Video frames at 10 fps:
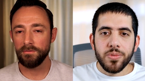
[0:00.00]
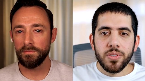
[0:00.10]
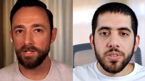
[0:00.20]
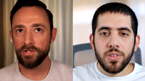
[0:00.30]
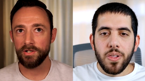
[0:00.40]
Speaker 1: you
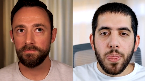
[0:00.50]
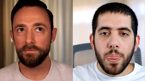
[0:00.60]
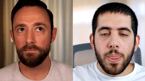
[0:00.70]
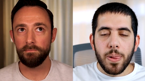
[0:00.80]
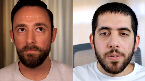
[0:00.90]
mentioned
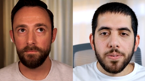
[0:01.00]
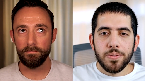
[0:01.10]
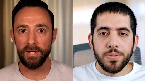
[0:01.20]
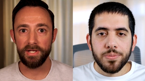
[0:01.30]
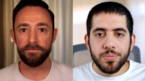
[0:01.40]

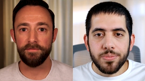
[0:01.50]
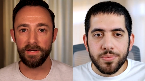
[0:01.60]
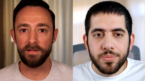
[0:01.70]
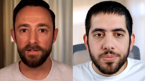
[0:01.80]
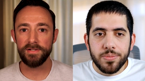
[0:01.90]
being
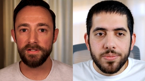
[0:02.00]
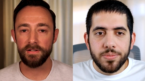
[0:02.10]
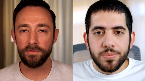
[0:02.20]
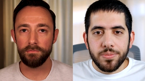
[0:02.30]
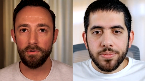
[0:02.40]
fearless
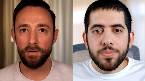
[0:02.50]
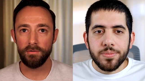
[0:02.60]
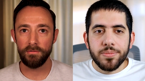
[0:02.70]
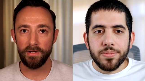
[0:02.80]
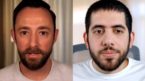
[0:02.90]
and the
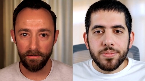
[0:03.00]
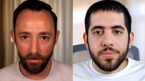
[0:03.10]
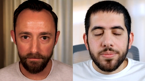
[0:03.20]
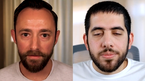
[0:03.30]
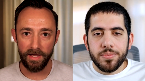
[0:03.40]
role uh,
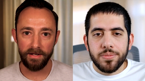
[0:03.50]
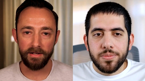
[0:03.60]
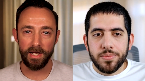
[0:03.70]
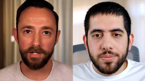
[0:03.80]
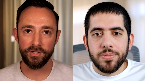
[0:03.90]
of that
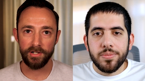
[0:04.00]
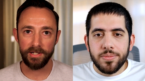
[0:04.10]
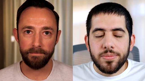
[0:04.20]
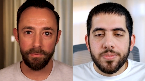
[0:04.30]
and actually